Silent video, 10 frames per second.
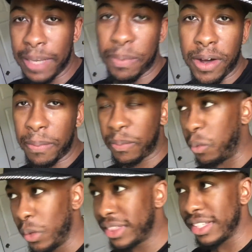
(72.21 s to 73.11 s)
to keep
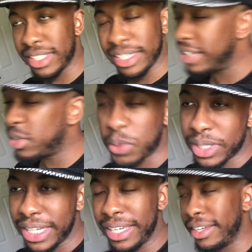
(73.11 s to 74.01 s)
up with the
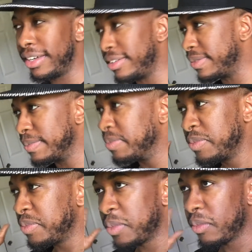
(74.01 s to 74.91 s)
scheduling and
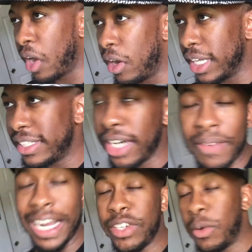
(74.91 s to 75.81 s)
all that
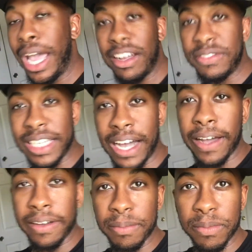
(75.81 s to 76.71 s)
stuff. I don't have
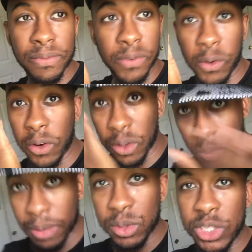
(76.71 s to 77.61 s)
time for
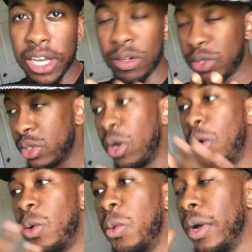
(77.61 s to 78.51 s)
the Rebel channel,
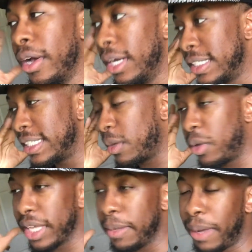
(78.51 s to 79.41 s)
so since I
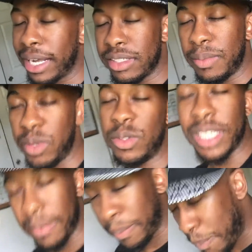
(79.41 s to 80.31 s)
want to get back into
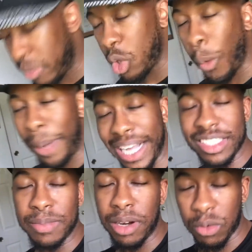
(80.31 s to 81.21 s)
music, go
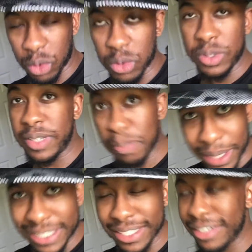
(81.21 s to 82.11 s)
back into my roots,
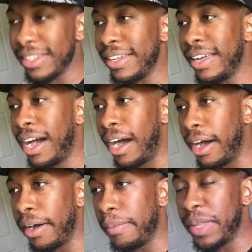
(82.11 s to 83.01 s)
basically,
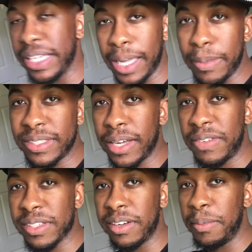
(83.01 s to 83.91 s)
the gaming
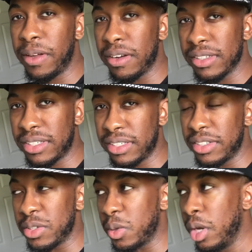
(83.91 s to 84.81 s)
stuff is going to be on a
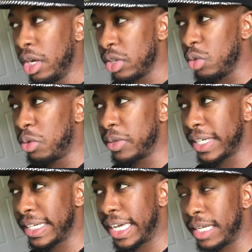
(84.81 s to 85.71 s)
sizzle. You won't
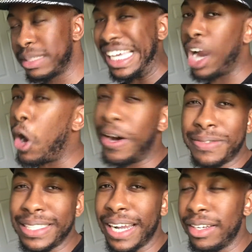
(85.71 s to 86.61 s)
get games that
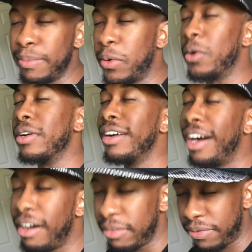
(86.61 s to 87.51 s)
often anymore,
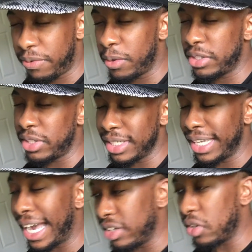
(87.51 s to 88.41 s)

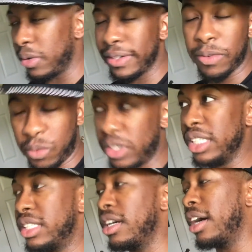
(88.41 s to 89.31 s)
unfortunately. I know, it
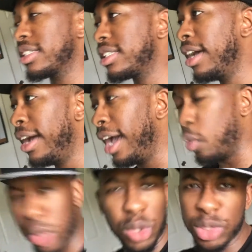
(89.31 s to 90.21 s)
really sucks.
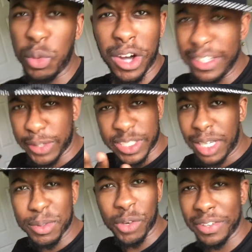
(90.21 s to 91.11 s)
And we're close to 100
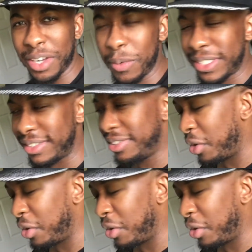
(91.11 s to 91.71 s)
subs over there, which is